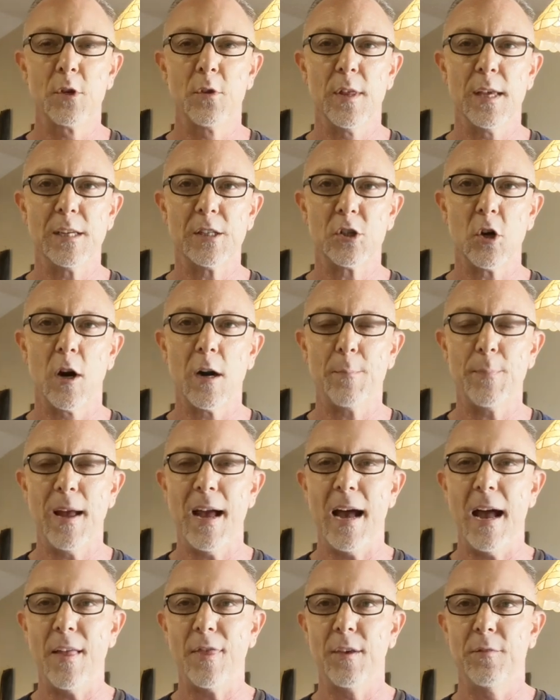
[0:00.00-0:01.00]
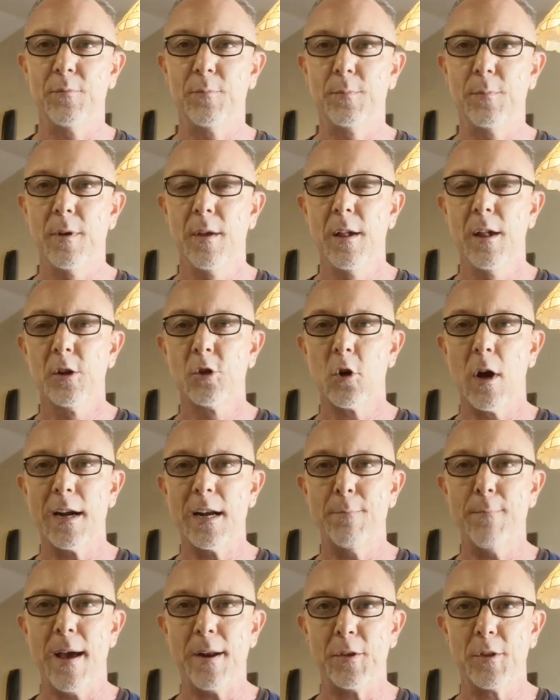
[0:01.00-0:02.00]
So they start a path of trying
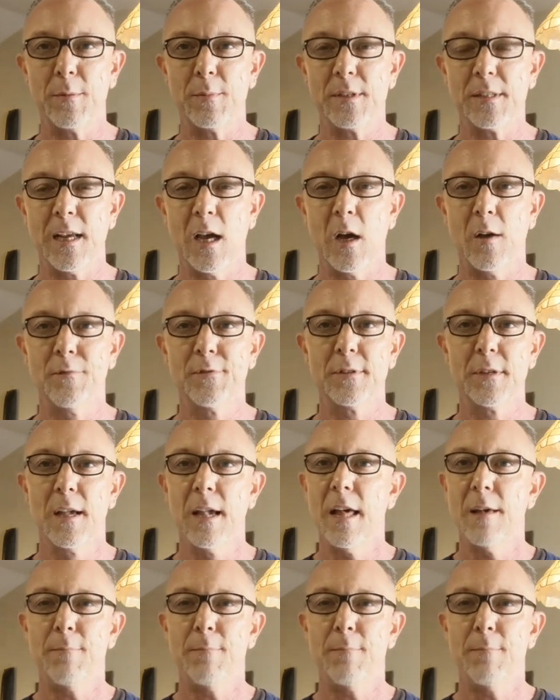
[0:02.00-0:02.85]
to better themselves.